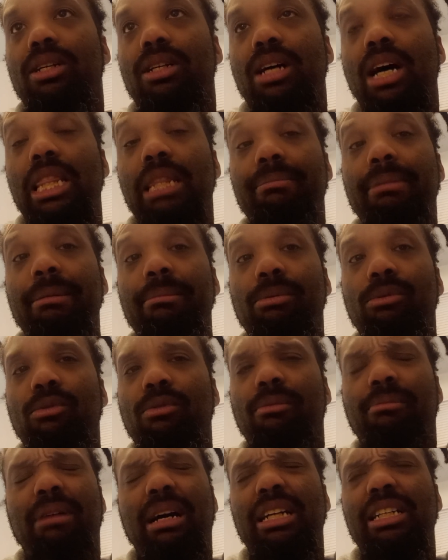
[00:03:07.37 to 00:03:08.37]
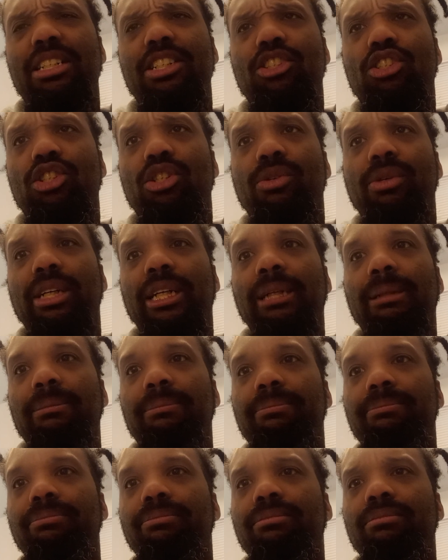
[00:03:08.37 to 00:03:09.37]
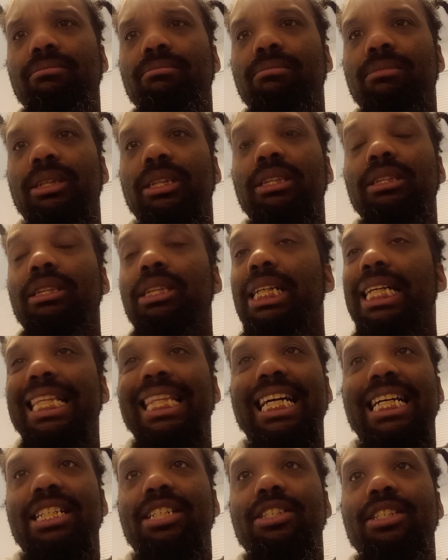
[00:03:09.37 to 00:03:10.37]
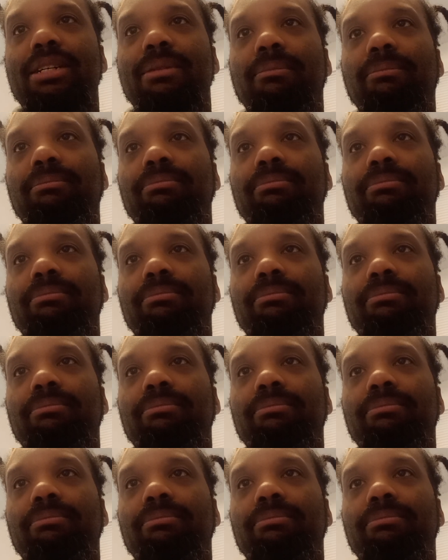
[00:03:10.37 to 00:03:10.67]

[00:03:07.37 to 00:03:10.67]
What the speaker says: Other people will probably disagree, but that's them.